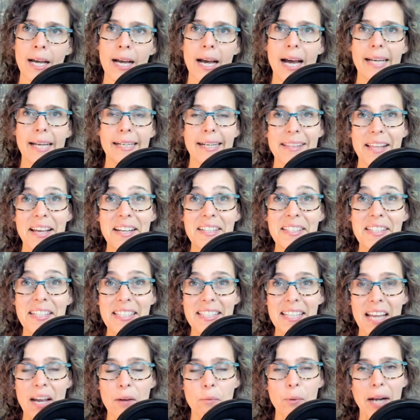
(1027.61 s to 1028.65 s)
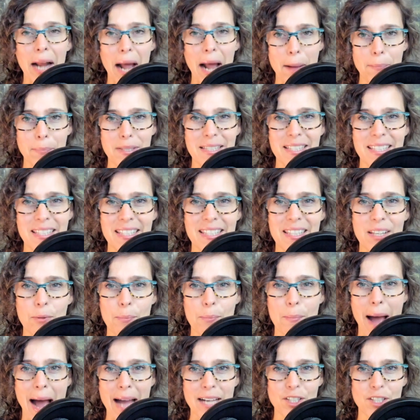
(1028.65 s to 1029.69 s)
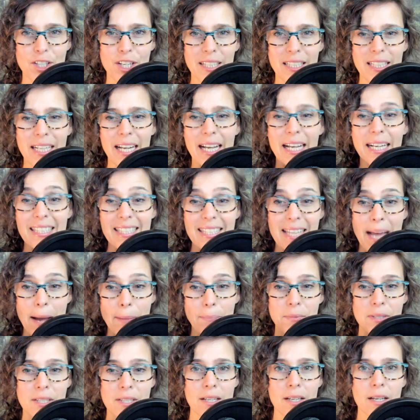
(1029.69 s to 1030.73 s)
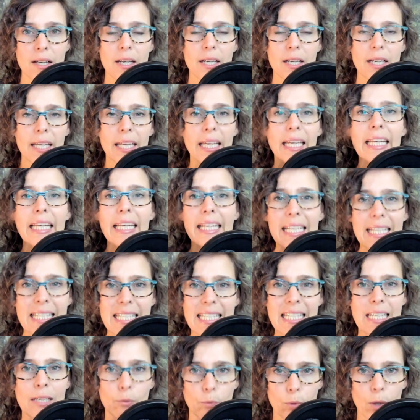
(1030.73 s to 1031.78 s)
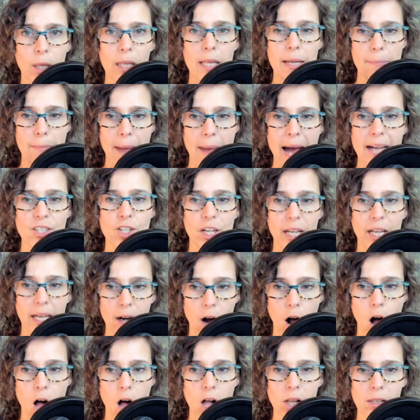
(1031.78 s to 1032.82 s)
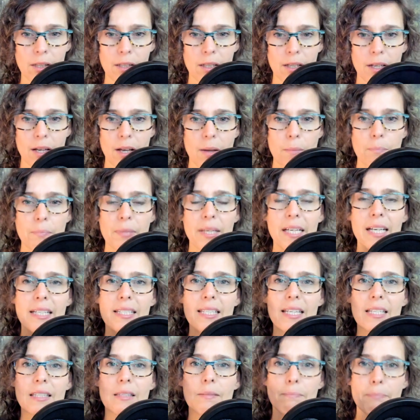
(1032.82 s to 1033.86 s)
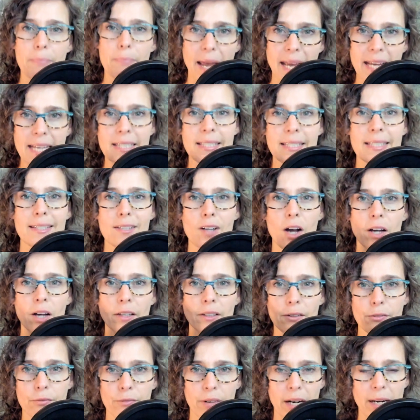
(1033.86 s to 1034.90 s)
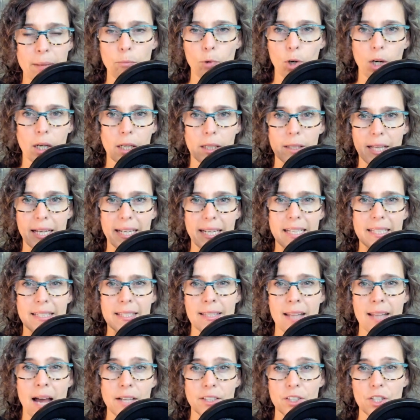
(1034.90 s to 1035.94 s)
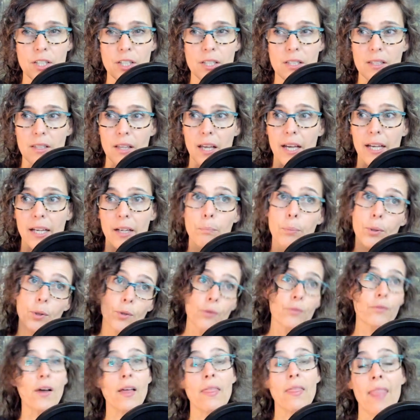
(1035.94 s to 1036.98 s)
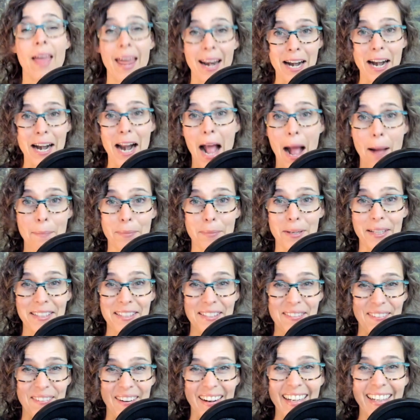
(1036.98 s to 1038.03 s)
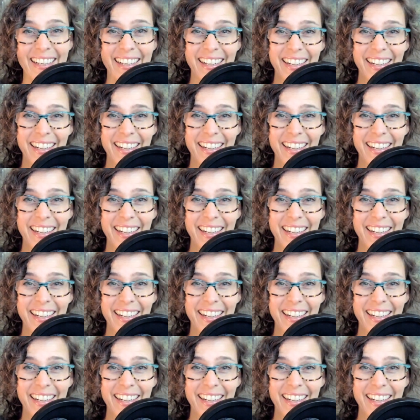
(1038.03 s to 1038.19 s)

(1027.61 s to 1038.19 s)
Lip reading: And I like to say what happens is they're magic, except it isn't really magic at all, because it's based on a framework. Like, it's not just like poof and then it happens, right?